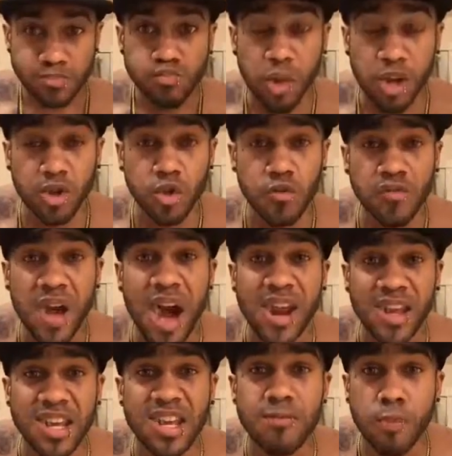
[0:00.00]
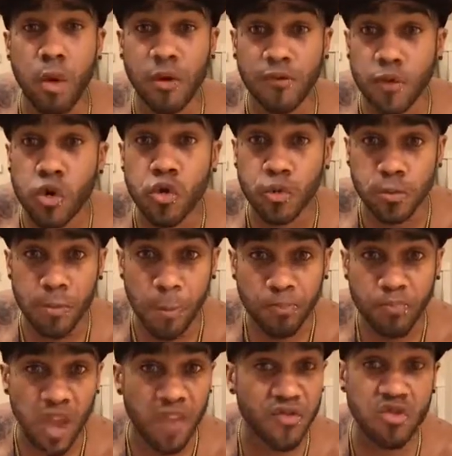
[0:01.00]
But you've got to eat more food.
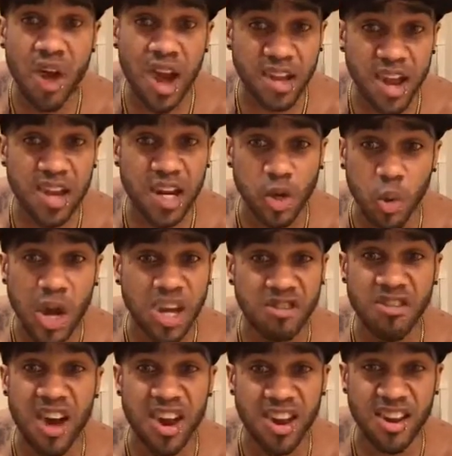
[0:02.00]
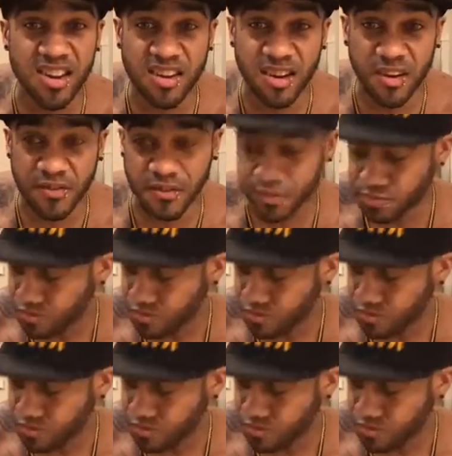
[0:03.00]
If you're not gaining weight, you're not eating enough.